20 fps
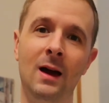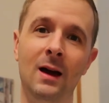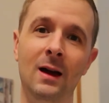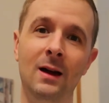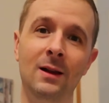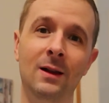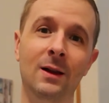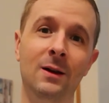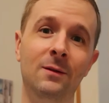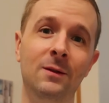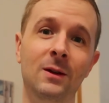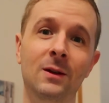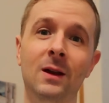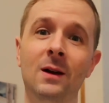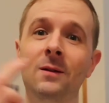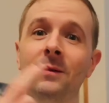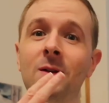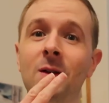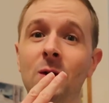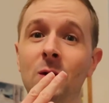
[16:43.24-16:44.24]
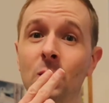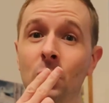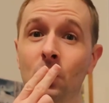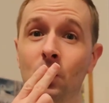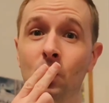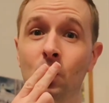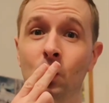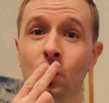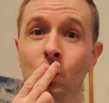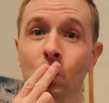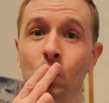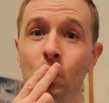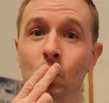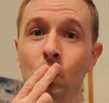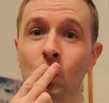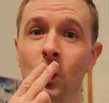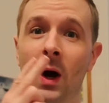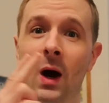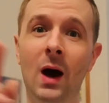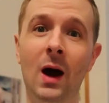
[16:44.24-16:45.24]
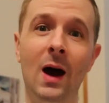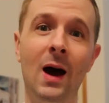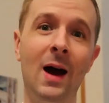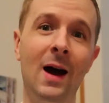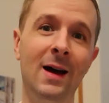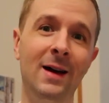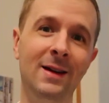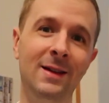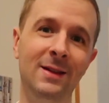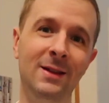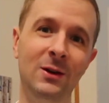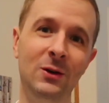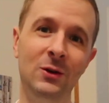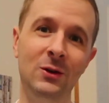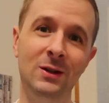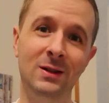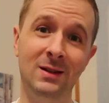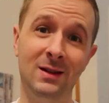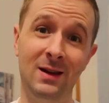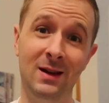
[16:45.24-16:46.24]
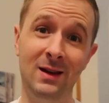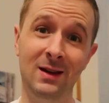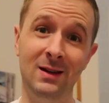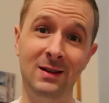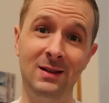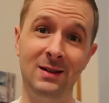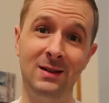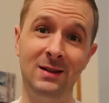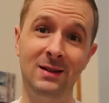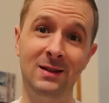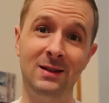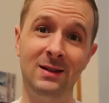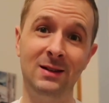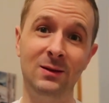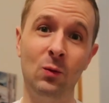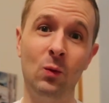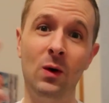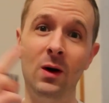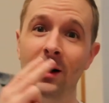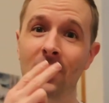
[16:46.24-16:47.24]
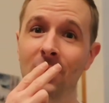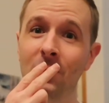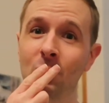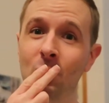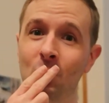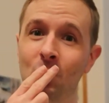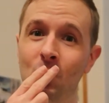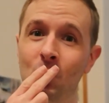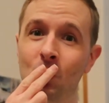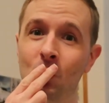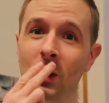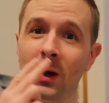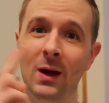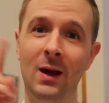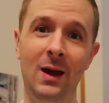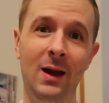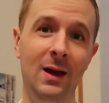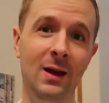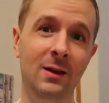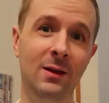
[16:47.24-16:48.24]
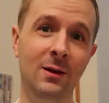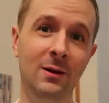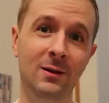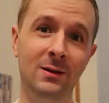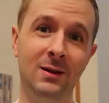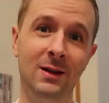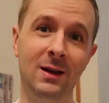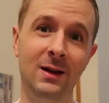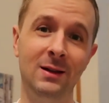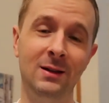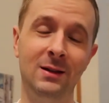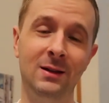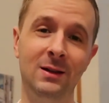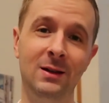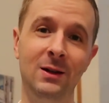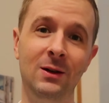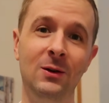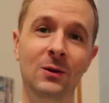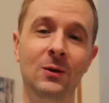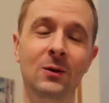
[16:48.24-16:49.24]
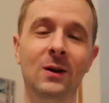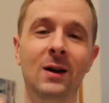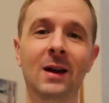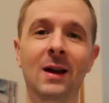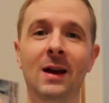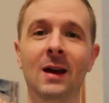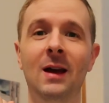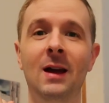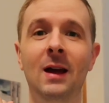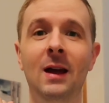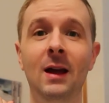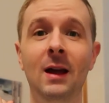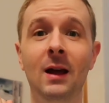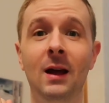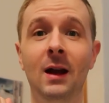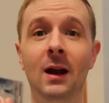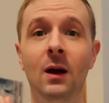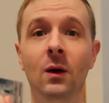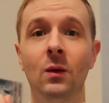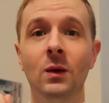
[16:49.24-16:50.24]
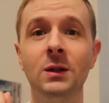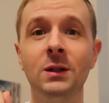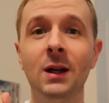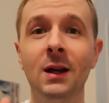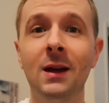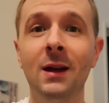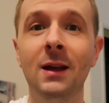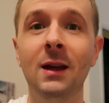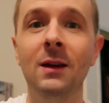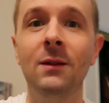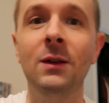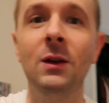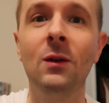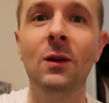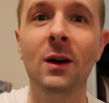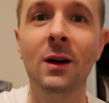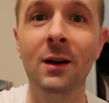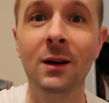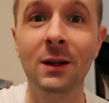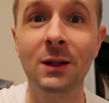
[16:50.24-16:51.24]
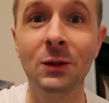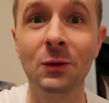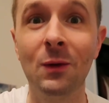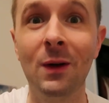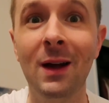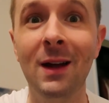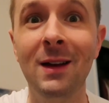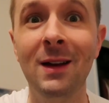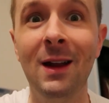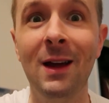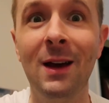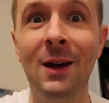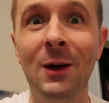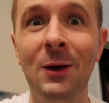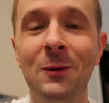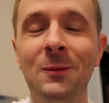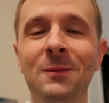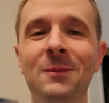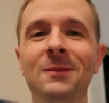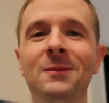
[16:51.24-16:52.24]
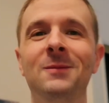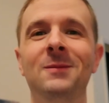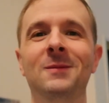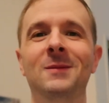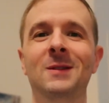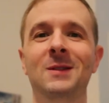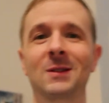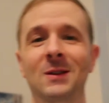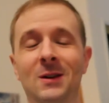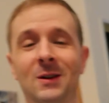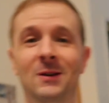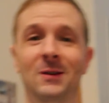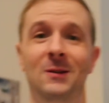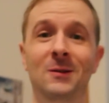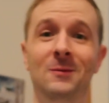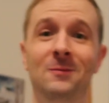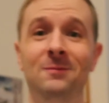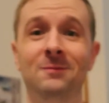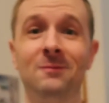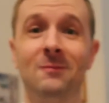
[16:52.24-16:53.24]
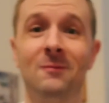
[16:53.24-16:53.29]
I love you love you Mwah. There's kiss one, and there's kiss two, and I wish I could give you hugs right now. So